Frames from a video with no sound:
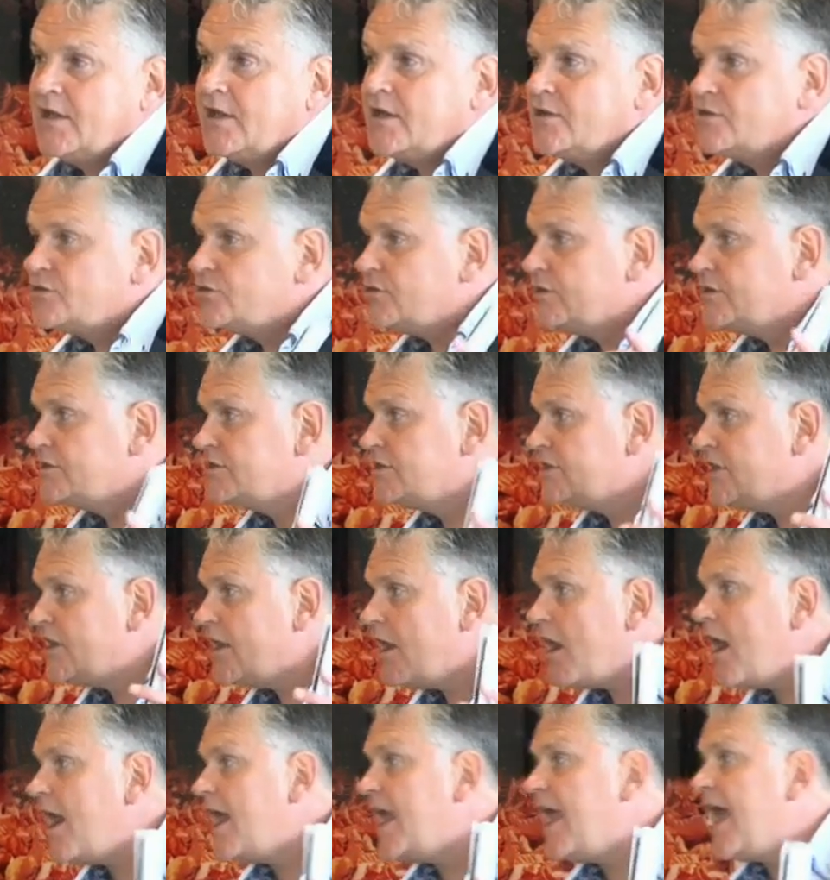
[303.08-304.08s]
So the
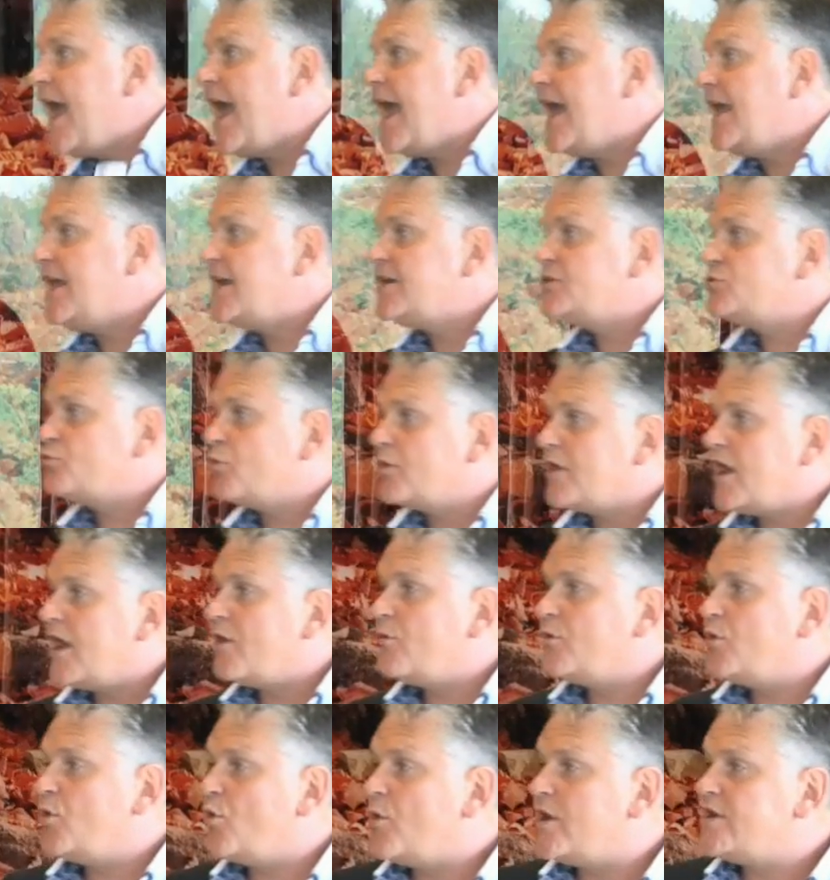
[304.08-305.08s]
GIA is what I
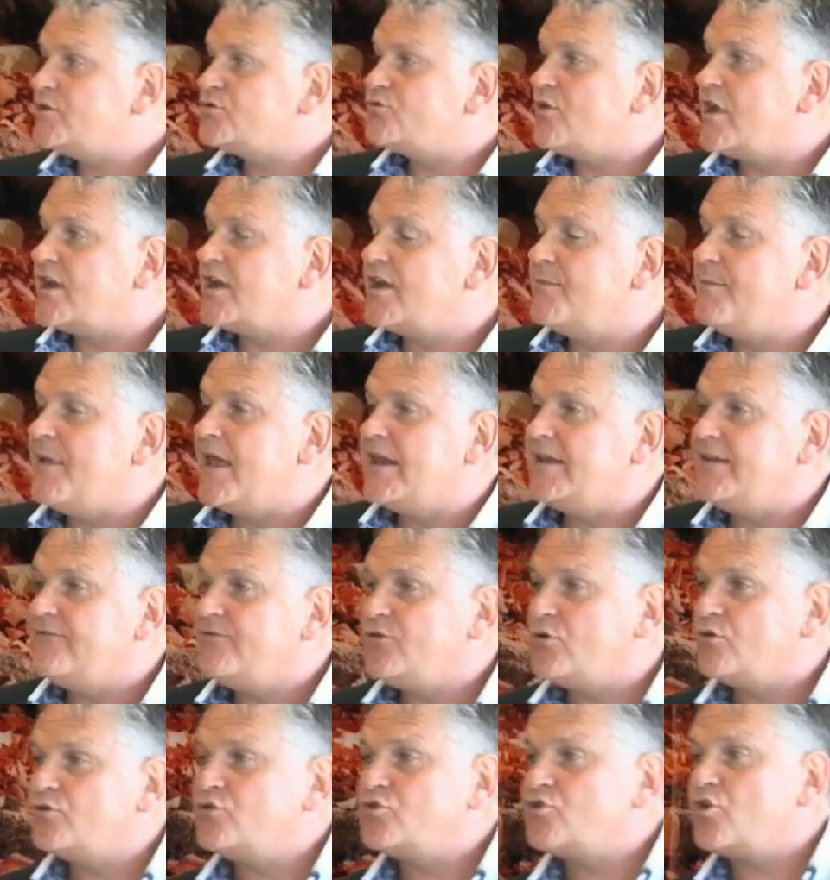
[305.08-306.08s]
would always recommend if
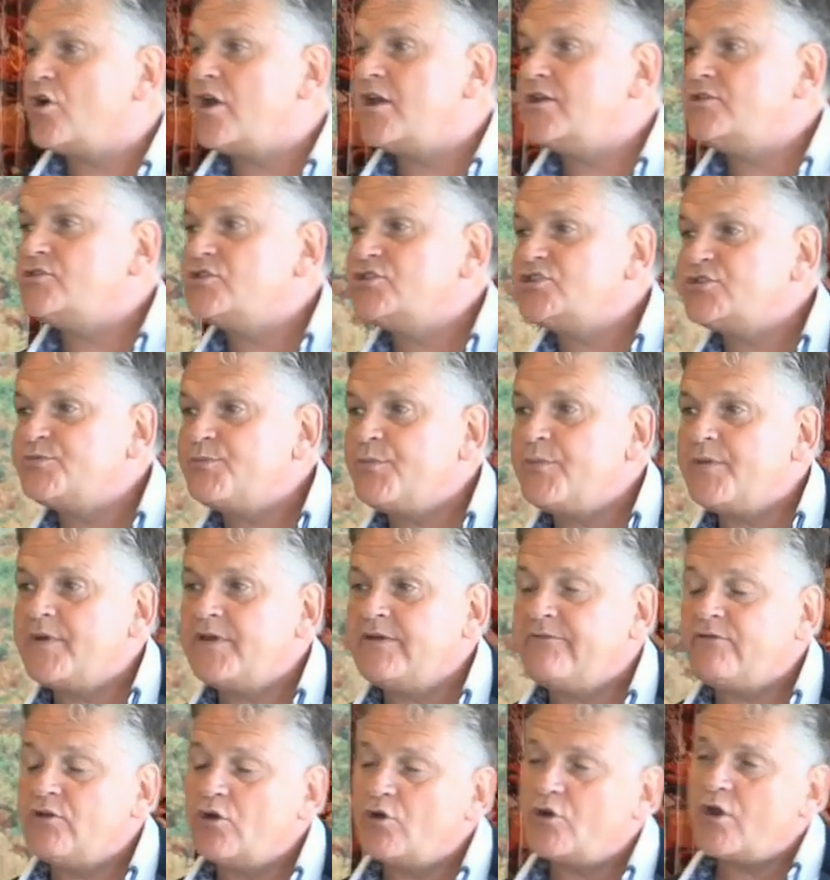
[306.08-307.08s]
you're going
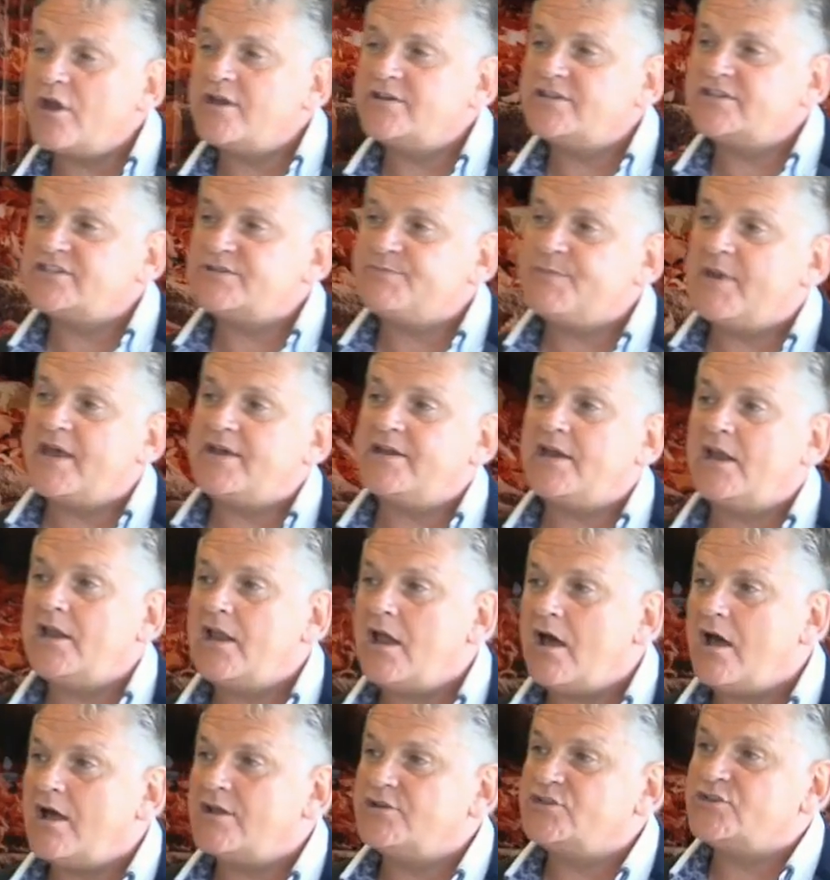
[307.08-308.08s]
to spend a
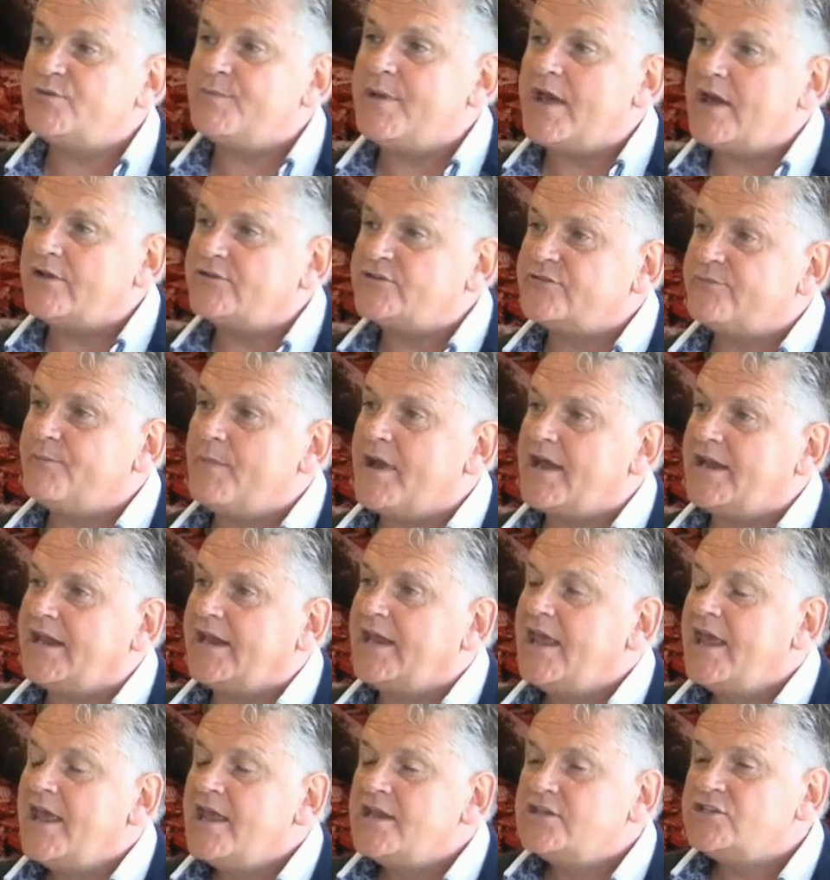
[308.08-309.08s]
large amount of money.
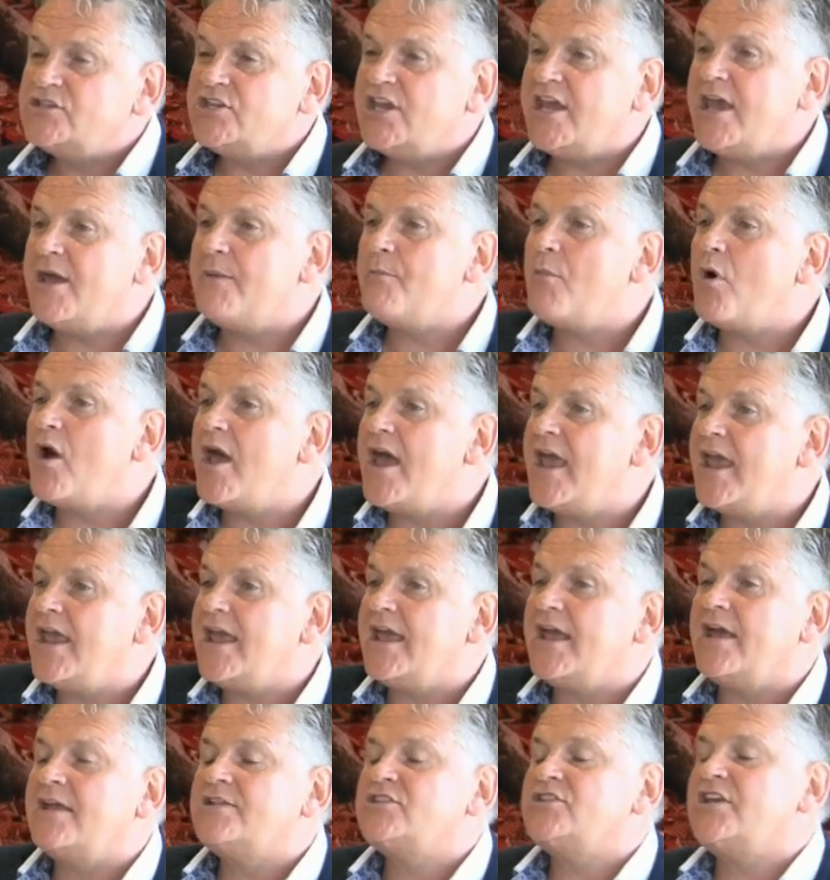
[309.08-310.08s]

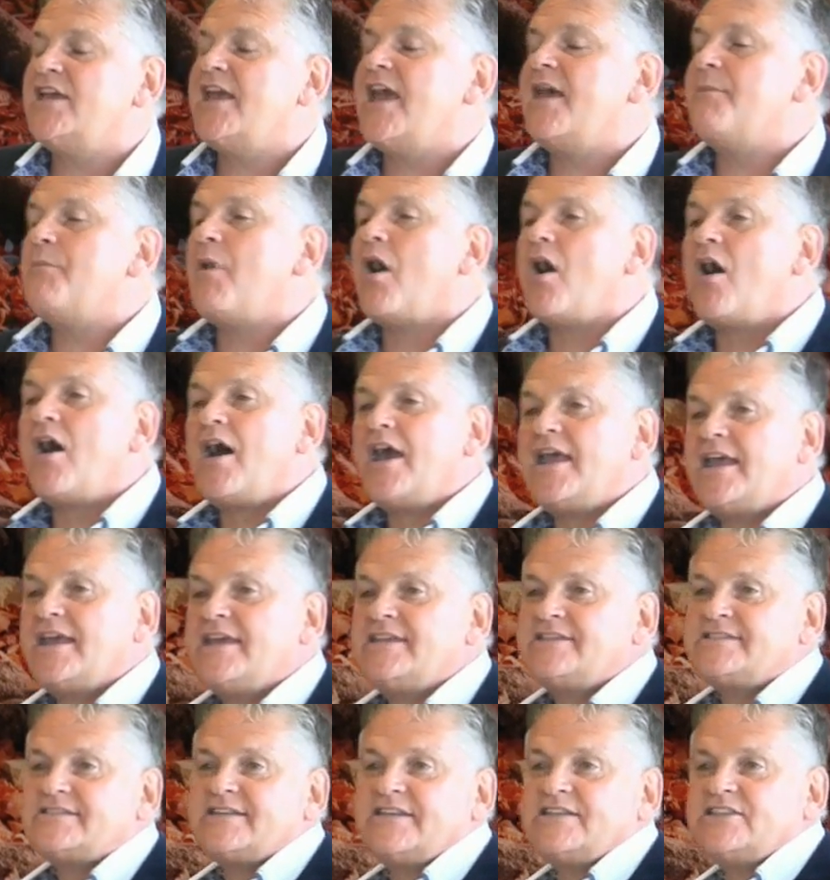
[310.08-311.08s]
GMI
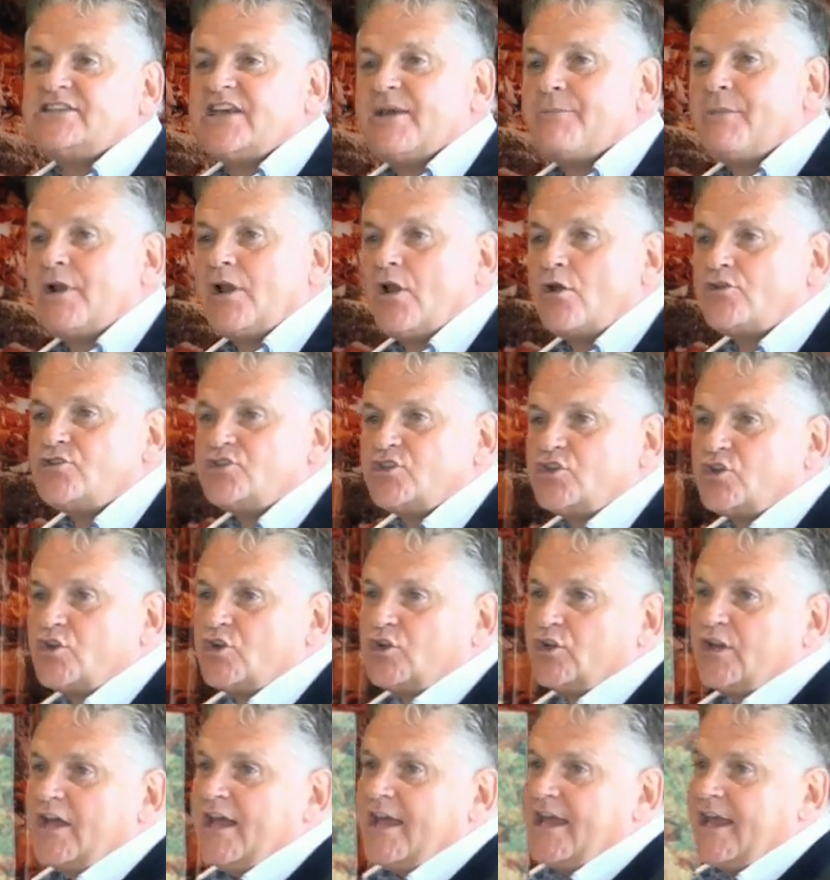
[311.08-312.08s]
is the
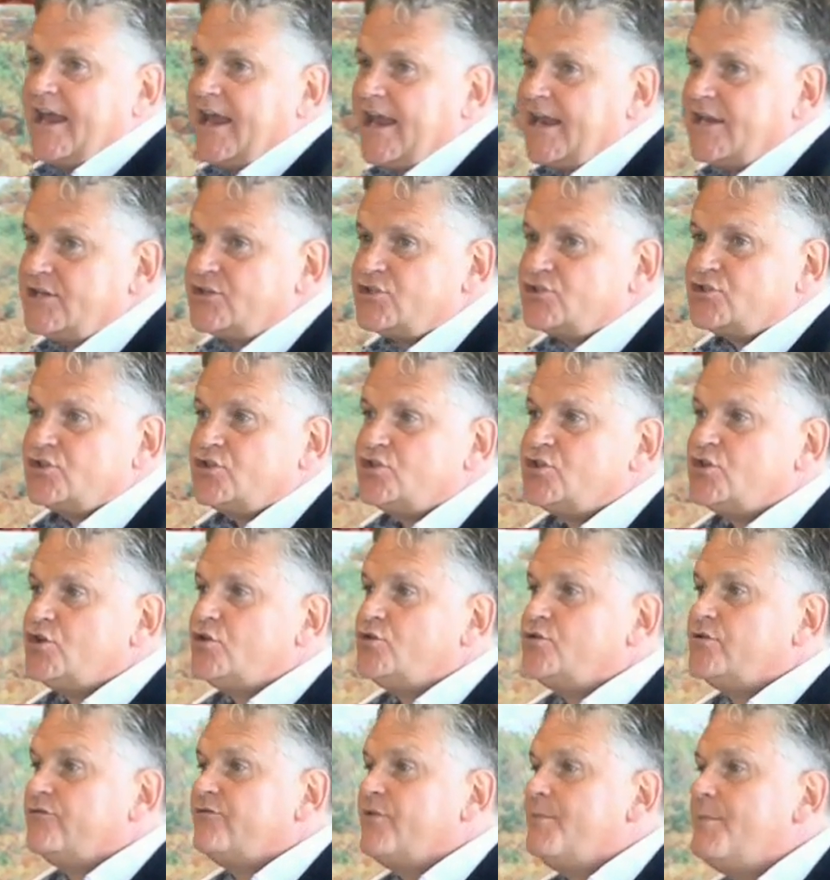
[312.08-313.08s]
Gemological
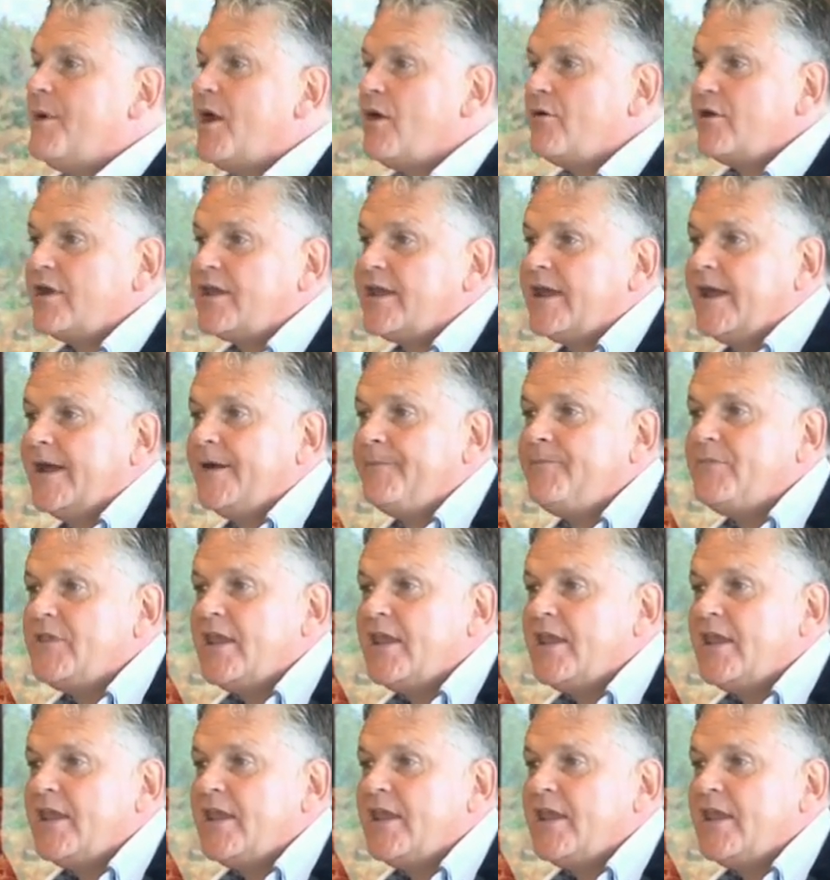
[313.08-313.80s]
Institute of America.